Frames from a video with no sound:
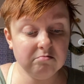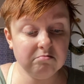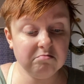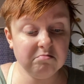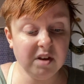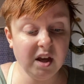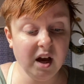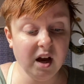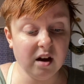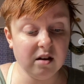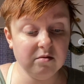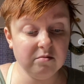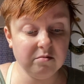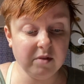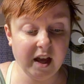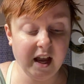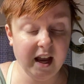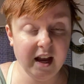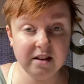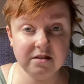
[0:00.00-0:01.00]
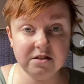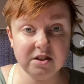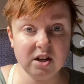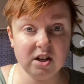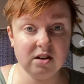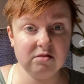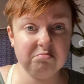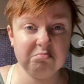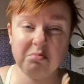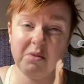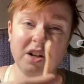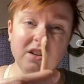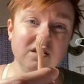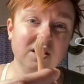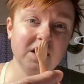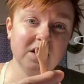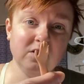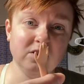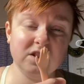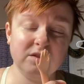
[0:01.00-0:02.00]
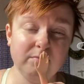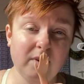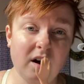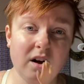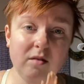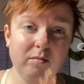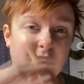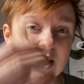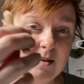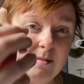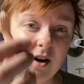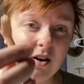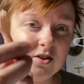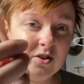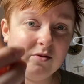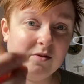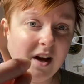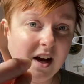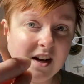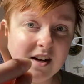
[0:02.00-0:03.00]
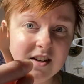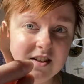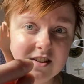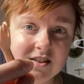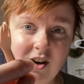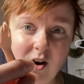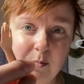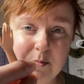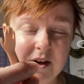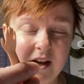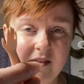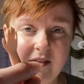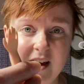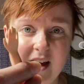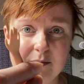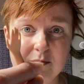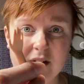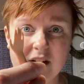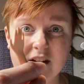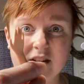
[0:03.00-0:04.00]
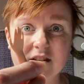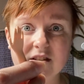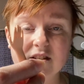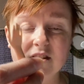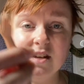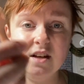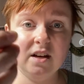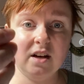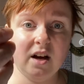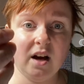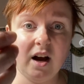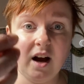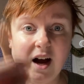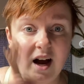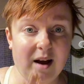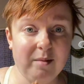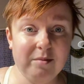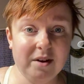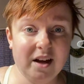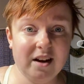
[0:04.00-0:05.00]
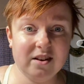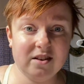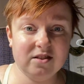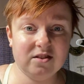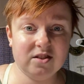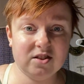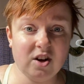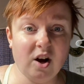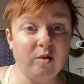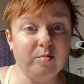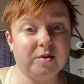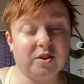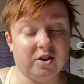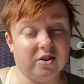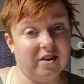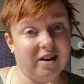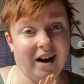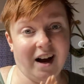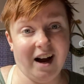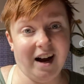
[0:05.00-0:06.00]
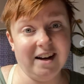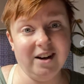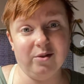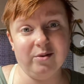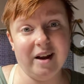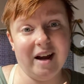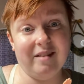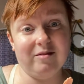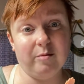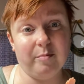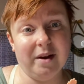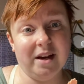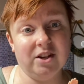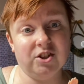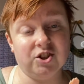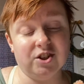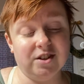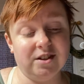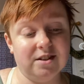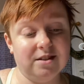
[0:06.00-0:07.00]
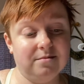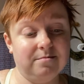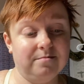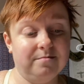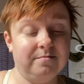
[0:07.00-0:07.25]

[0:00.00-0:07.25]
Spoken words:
Yeah, the hands are a little small, but I'm also not going to sculpt on that because I'm not a good sculptor. I don't have the patience.